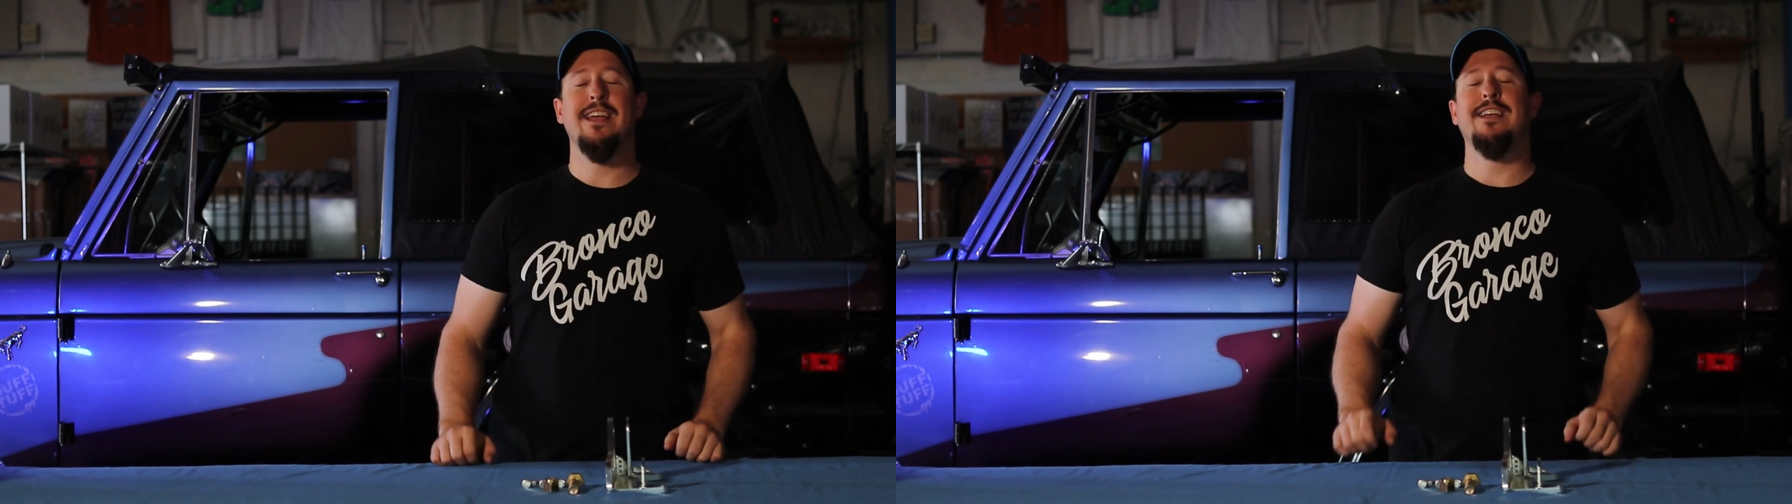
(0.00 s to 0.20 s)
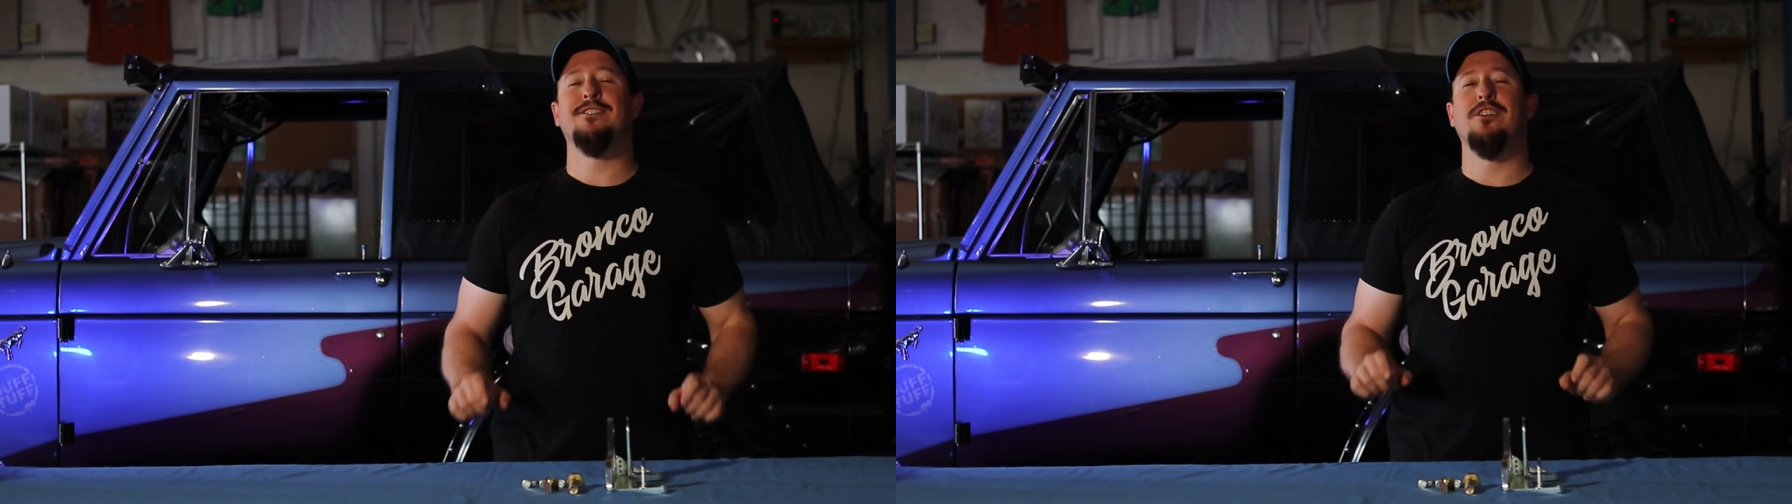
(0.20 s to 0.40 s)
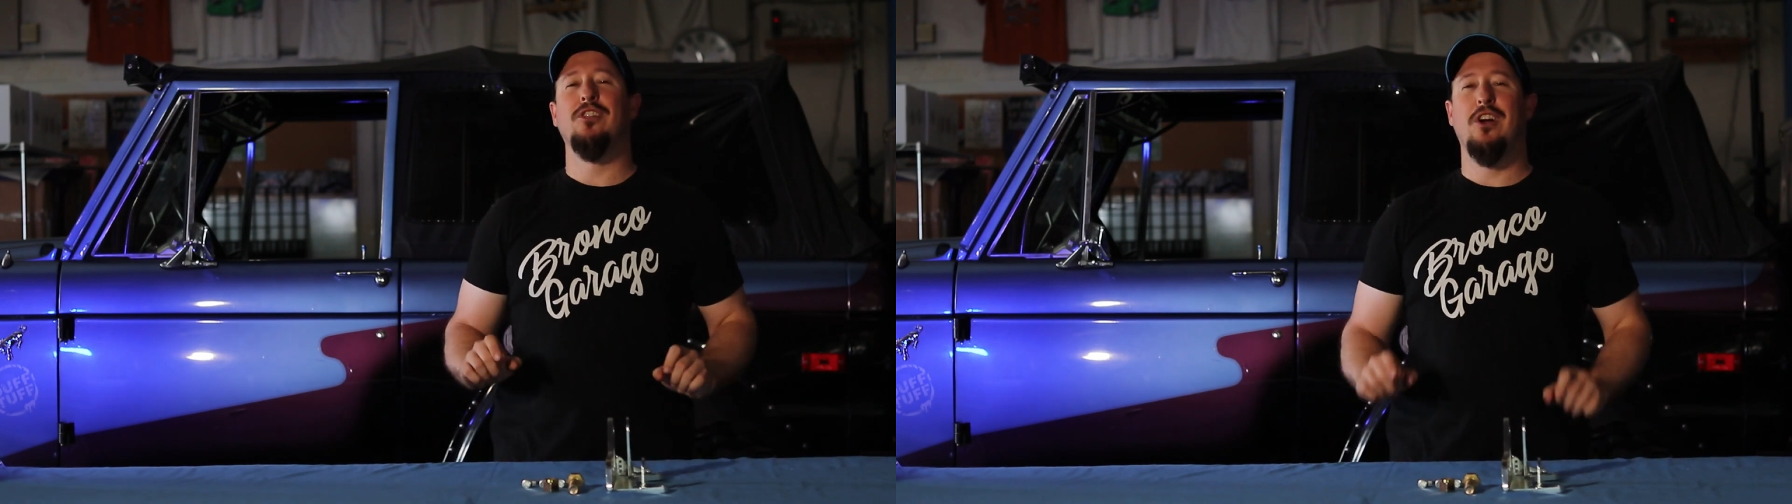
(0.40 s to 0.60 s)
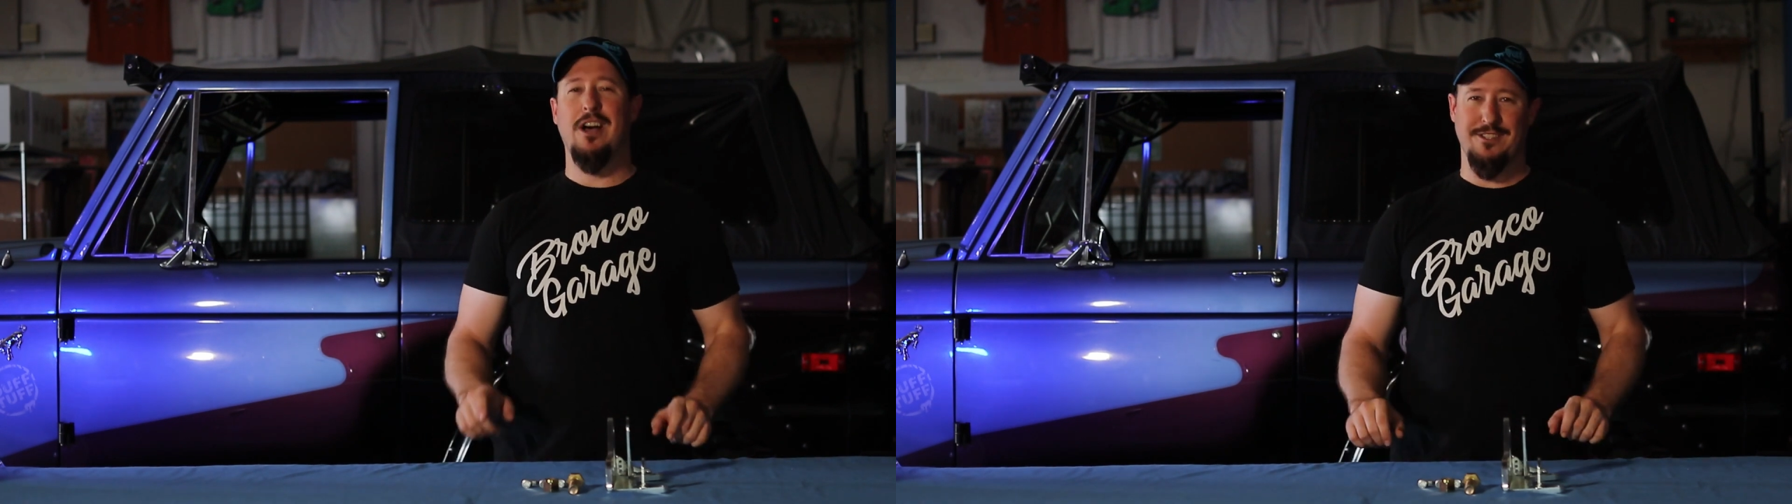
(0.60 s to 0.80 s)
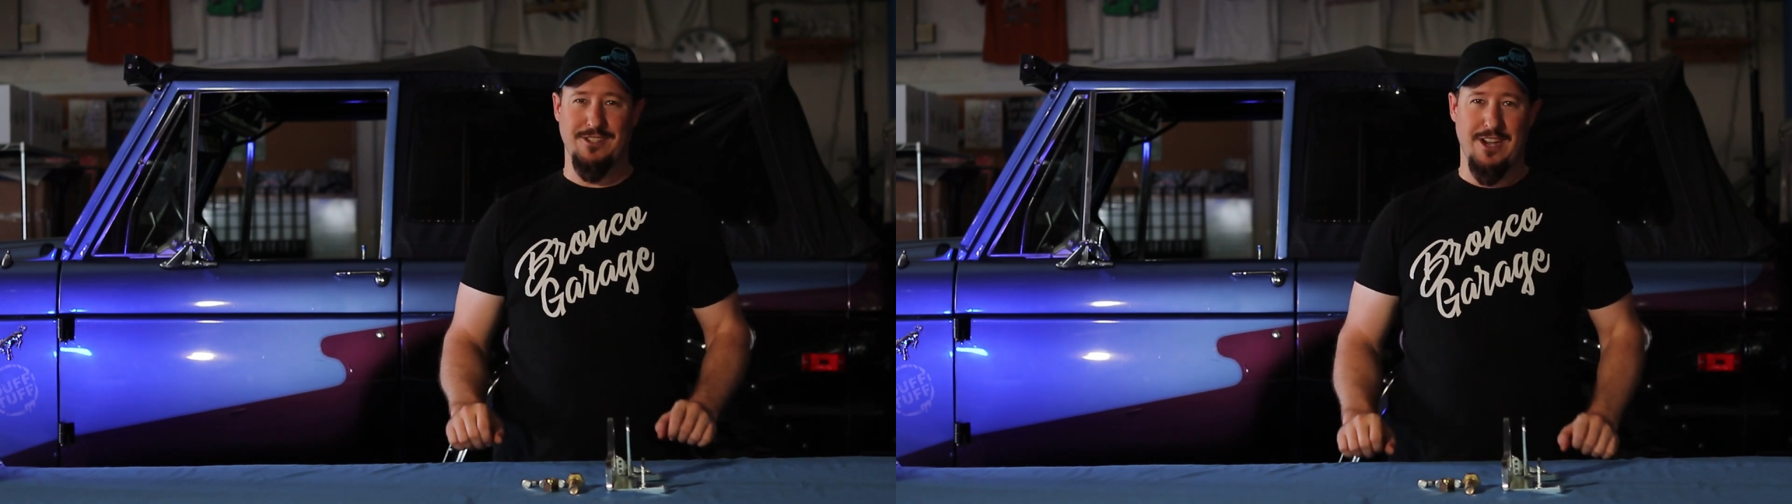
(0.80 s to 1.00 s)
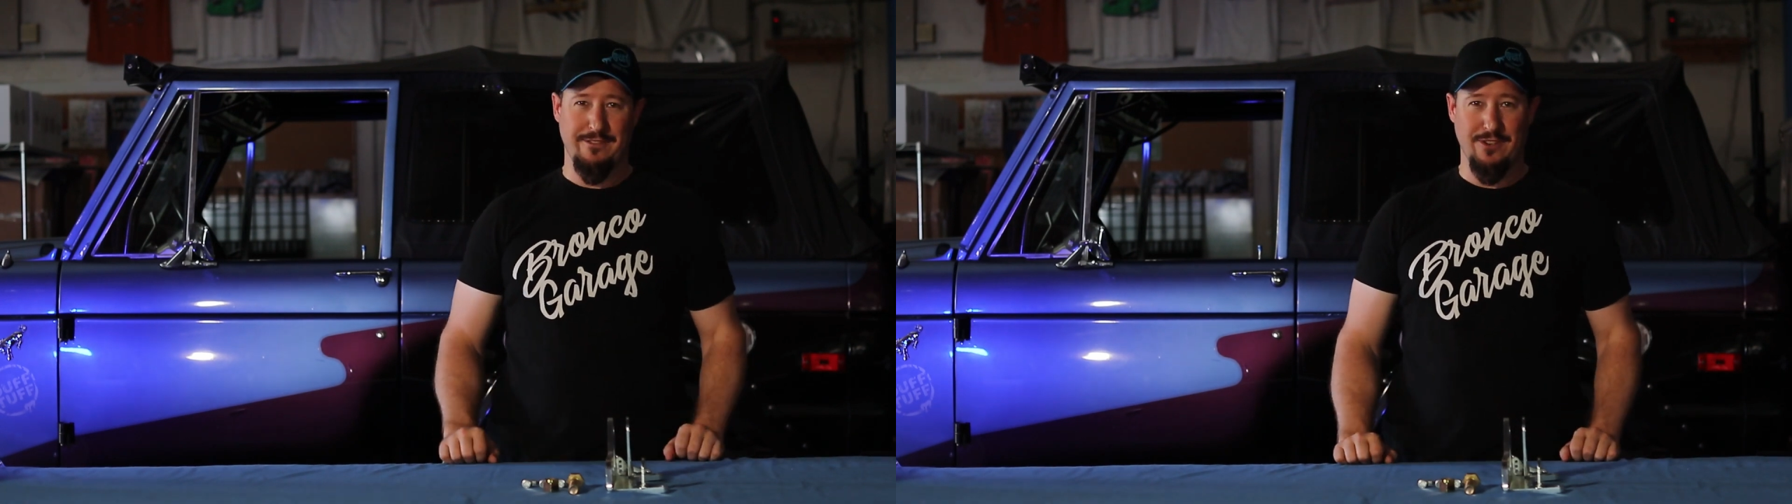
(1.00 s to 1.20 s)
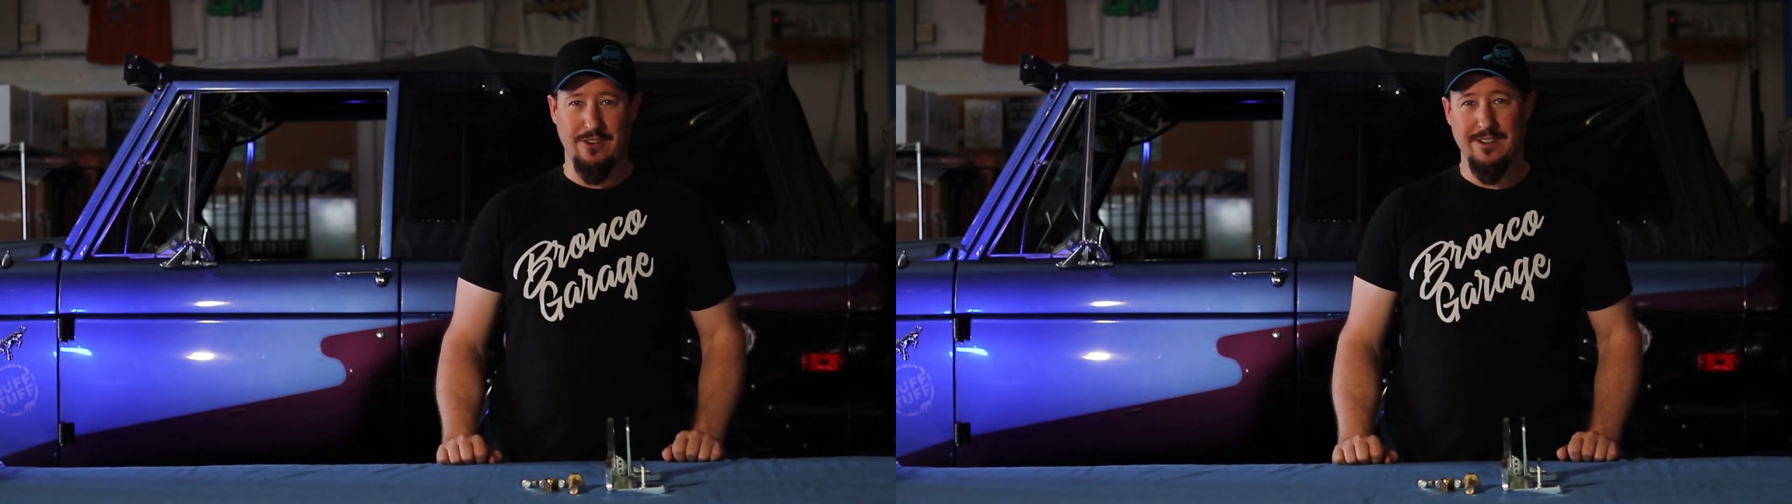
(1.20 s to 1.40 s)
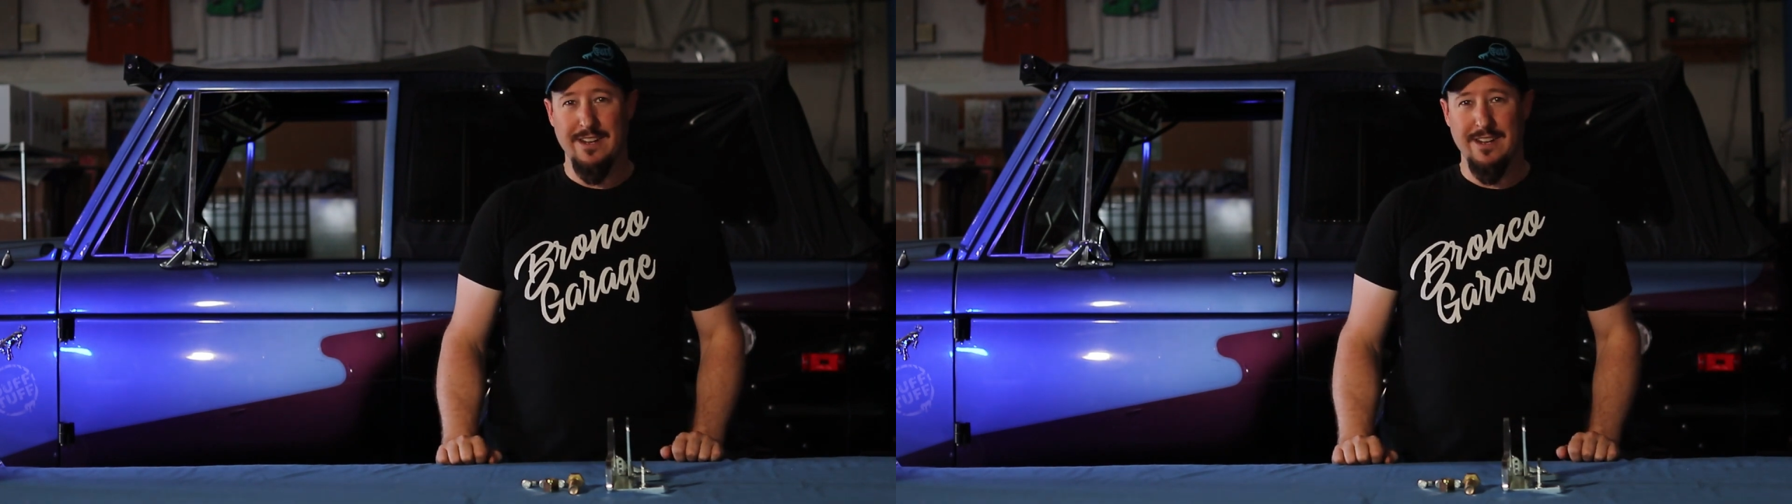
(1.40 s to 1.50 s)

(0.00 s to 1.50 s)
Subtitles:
is a lot softer.